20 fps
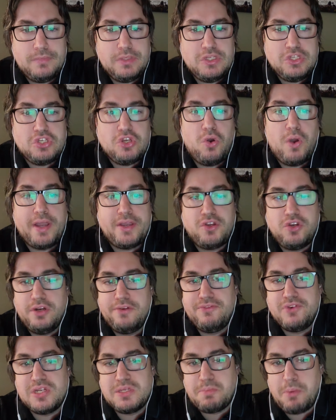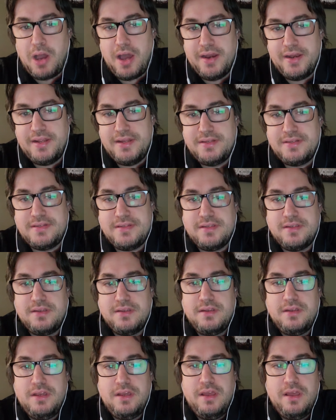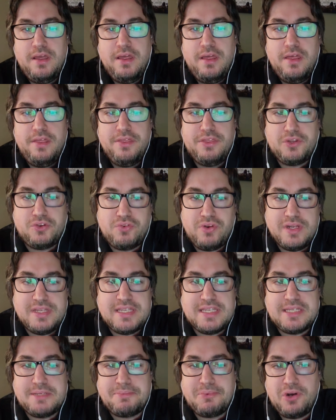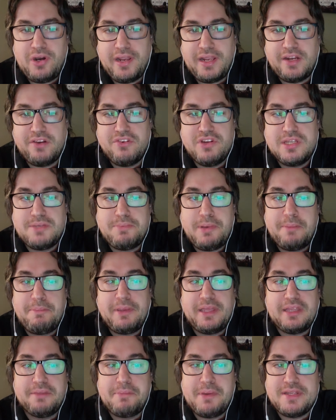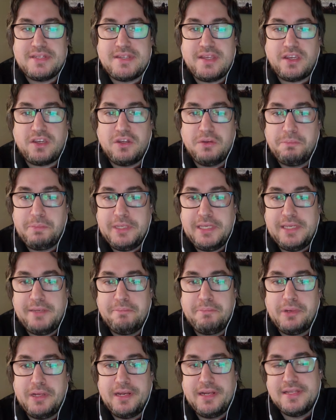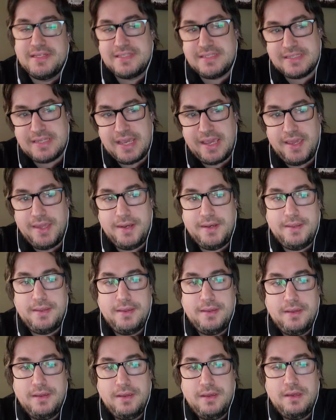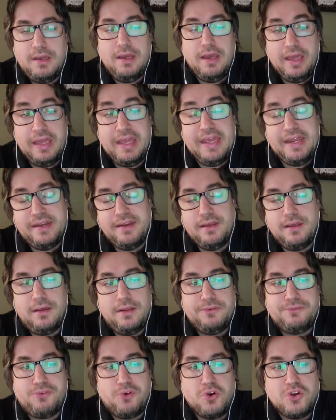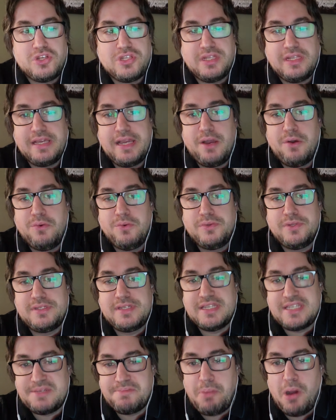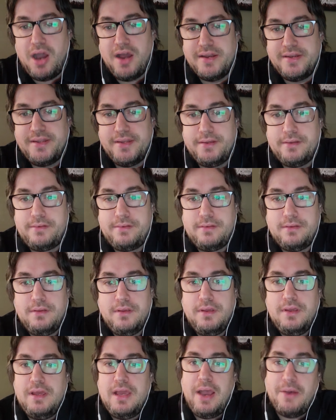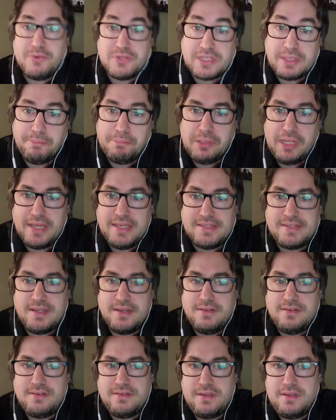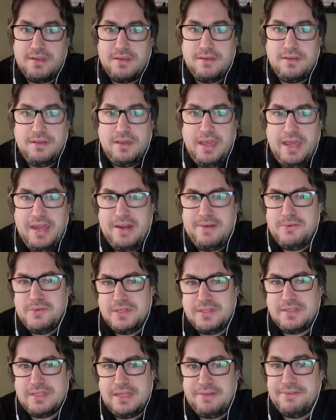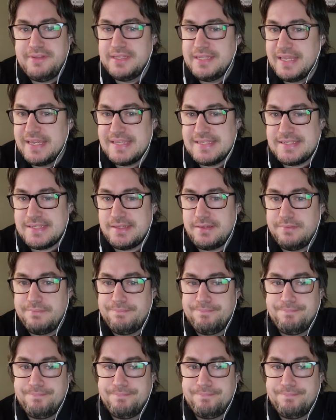So I could have responded to the criticism or ignorance by being the best I could be, but instead, and unfortunately, I was despondent, I was complacent, and I was even lazy.